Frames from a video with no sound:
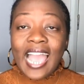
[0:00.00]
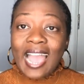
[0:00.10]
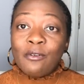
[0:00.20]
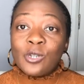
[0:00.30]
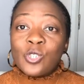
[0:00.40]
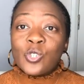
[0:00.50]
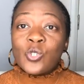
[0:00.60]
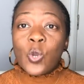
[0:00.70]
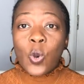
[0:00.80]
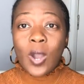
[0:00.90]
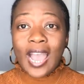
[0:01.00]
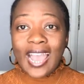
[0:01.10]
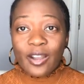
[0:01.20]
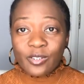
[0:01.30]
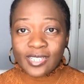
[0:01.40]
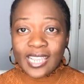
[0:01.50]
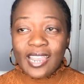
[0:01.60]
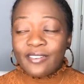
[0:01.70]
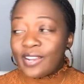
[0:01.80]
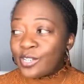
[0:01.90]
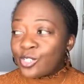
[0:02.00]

I was so outside,